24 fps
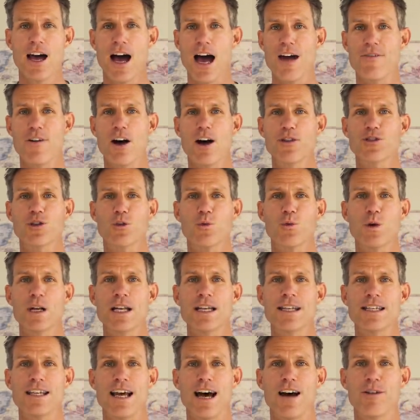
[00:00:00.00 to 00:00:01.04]
I've also
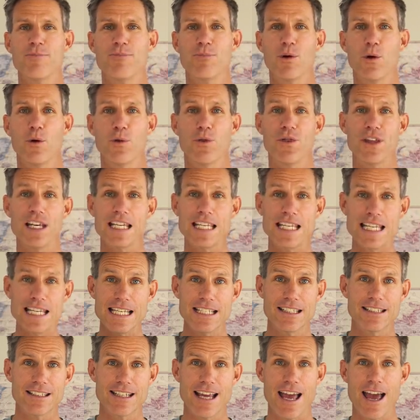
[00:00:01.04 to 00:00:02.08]
ridden down both the
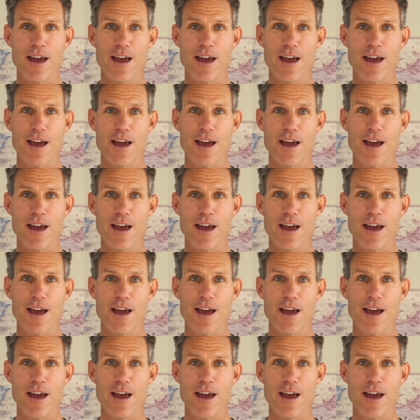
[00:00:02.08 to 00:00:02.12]
East